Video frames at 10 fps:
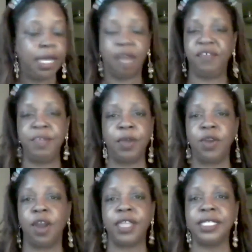A female
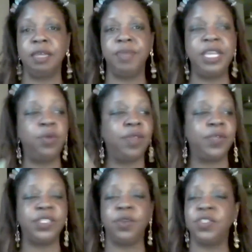narc is competing,
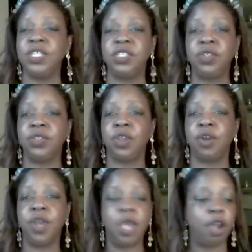whether it's her sisters,
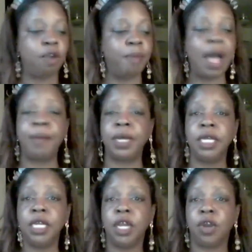her
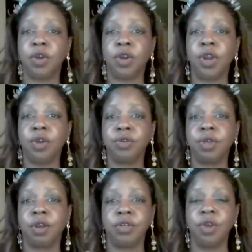mama,
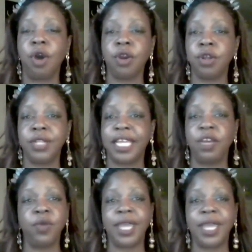her daughter. They
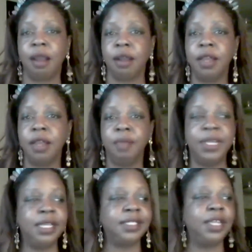don't care
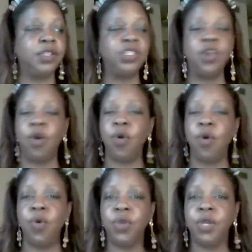because there's
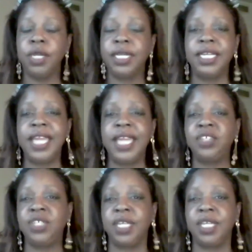no
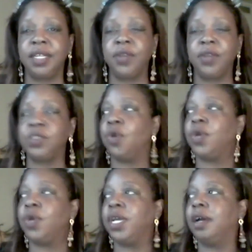connection. There's no
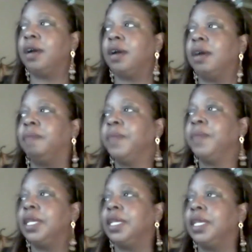
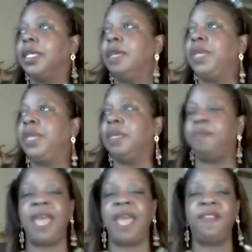
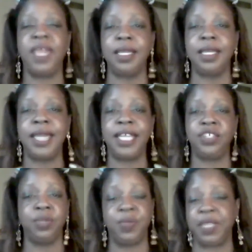empathic
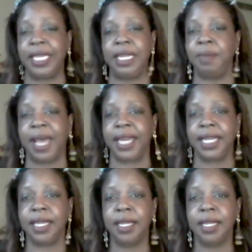connection with anybody.